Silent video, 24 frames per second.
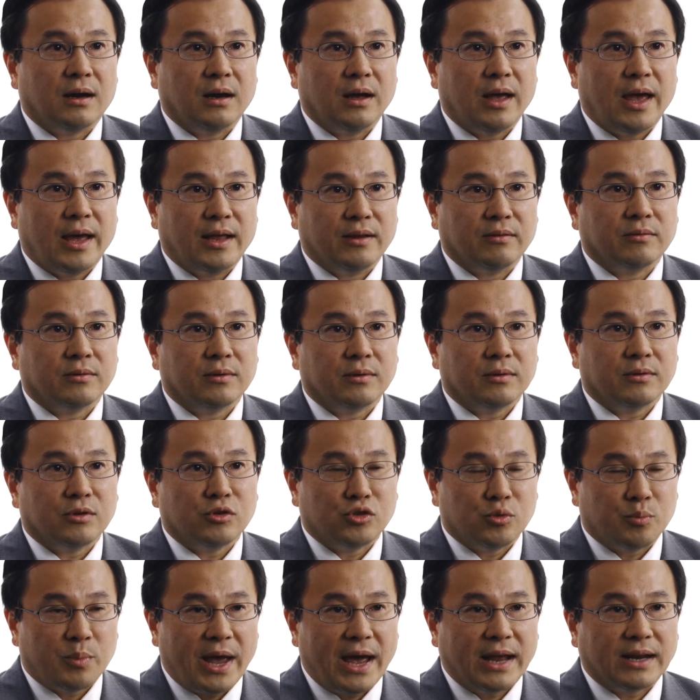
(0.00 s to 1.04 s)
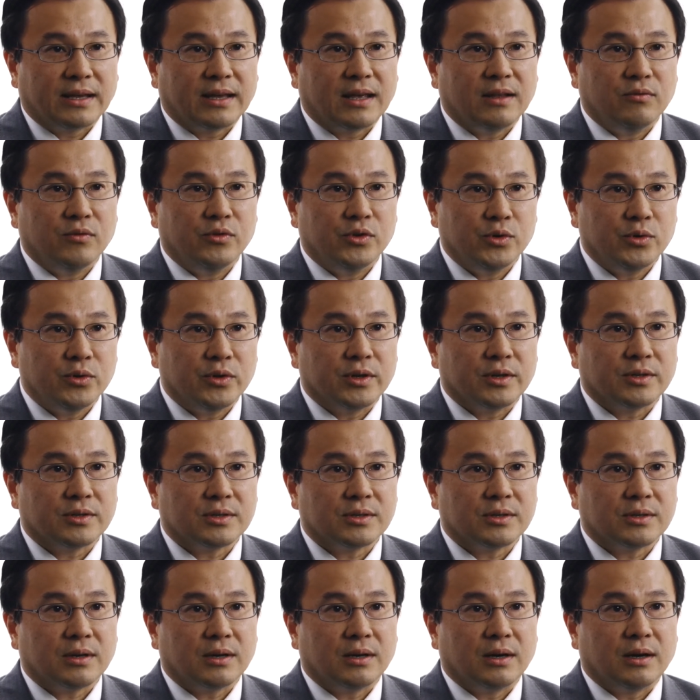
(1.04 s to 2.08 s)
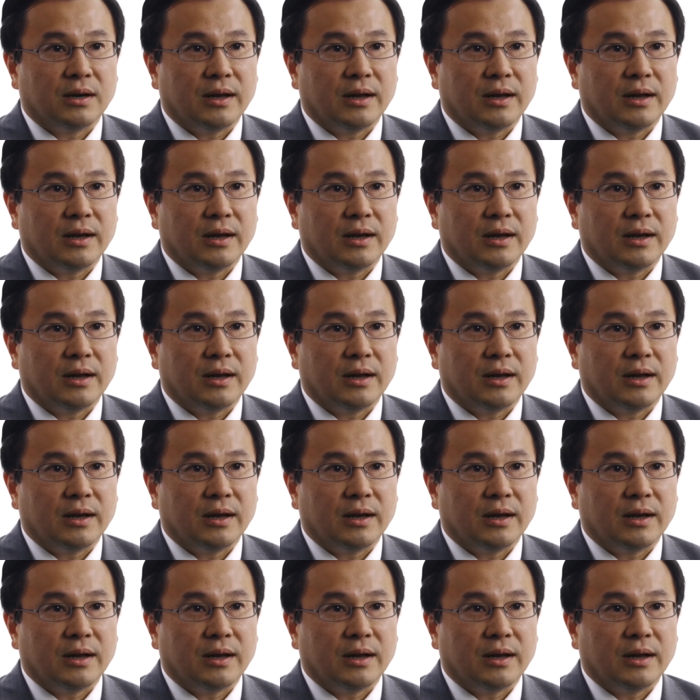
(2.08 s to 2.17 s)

And Japan can do this